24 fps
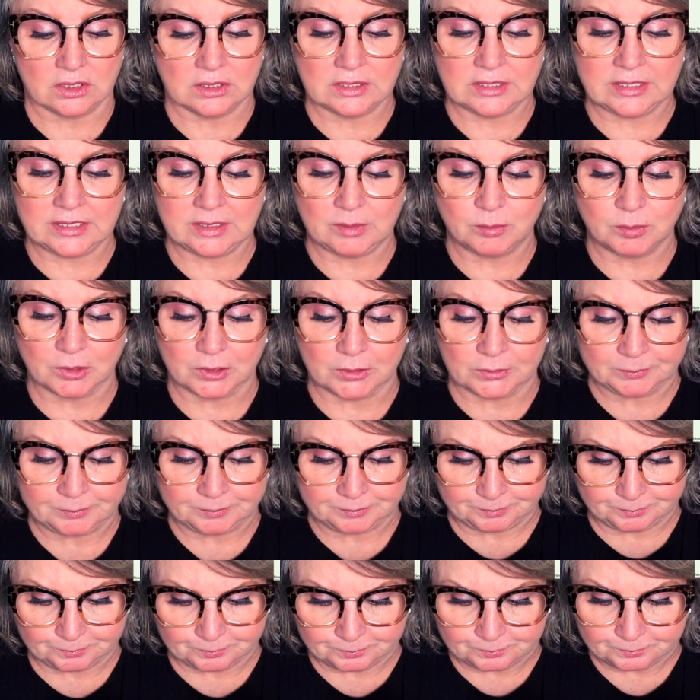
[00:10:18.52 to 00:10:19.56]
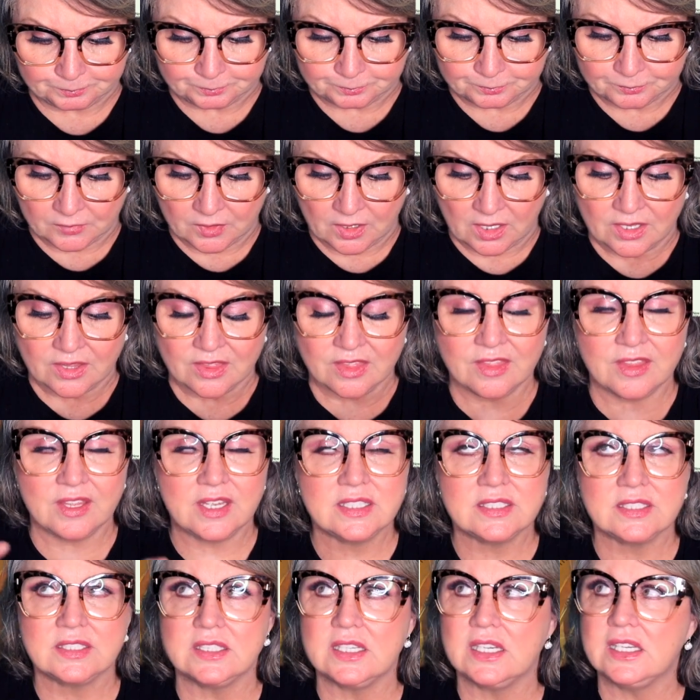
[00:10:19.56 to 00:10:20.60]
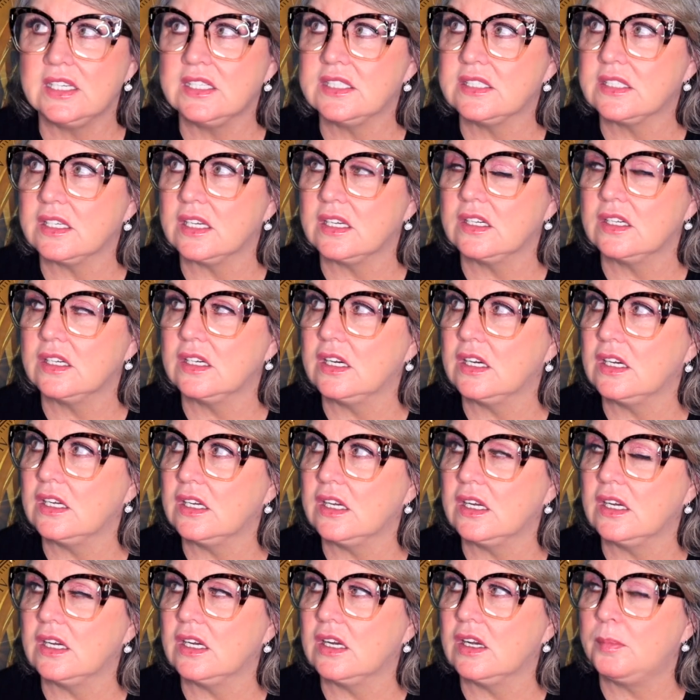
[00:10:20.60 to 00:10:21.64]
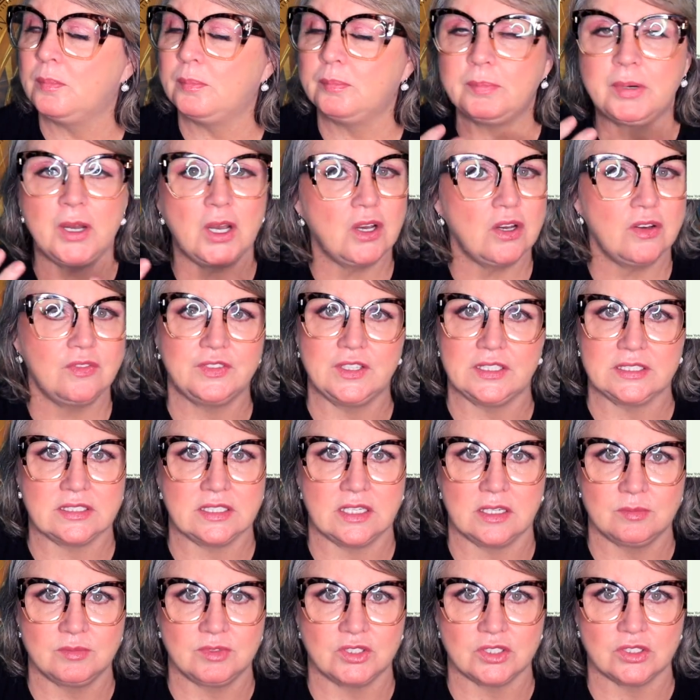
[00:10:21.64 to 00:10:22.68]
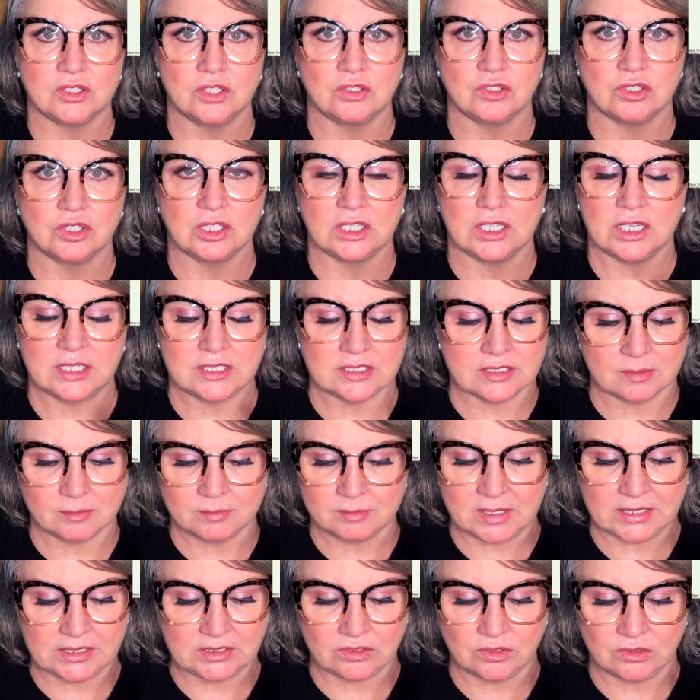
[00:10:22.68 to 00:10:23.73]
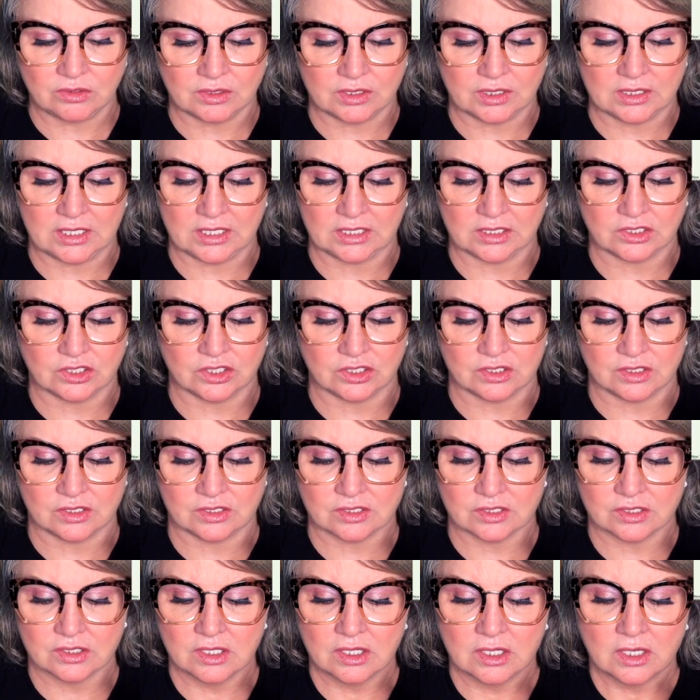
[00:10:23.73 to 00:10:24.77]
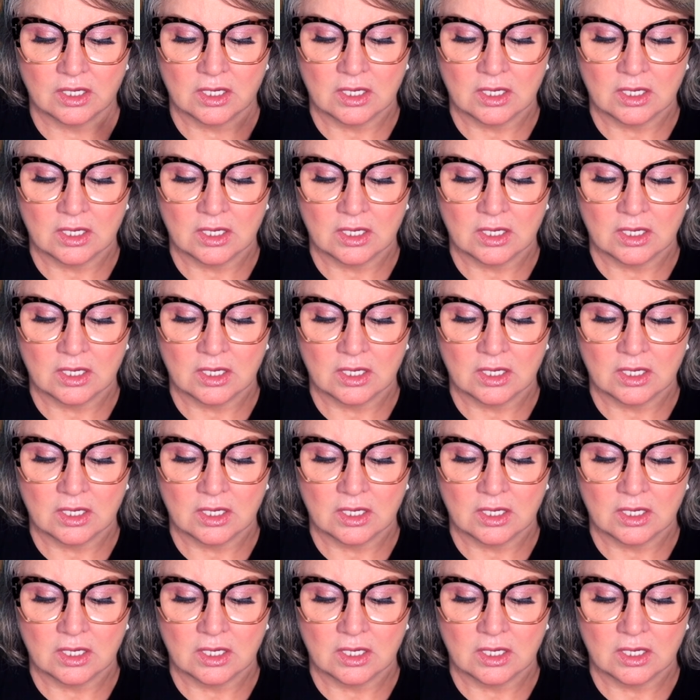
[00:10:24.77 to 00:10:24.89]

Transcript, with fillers: Libra. This is a perfect time to socialize and make new connections.